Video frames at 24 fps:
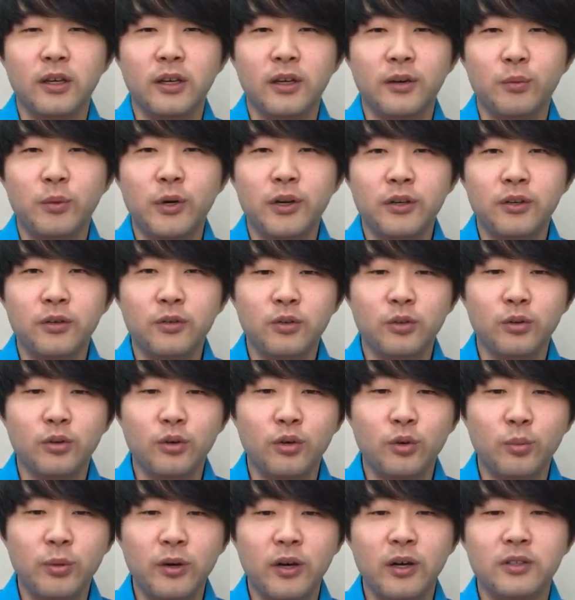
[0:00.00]
and walk you through the
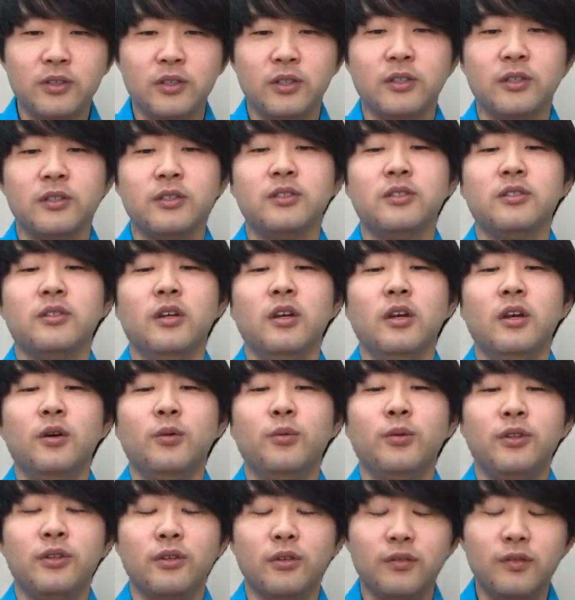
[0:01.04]
whole process
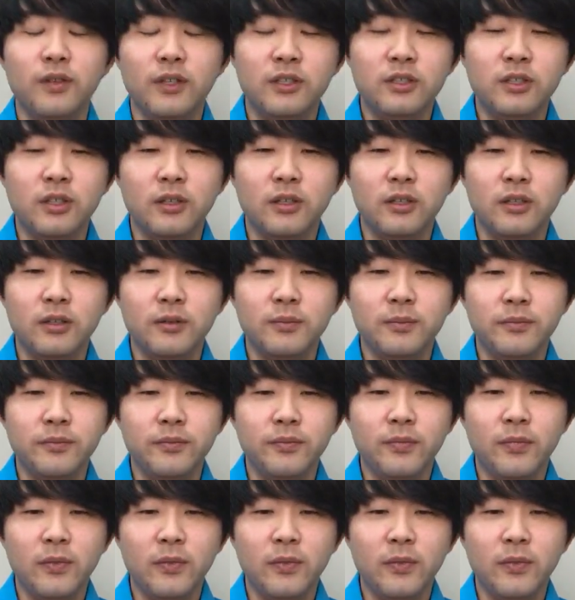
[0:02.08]
with your visa,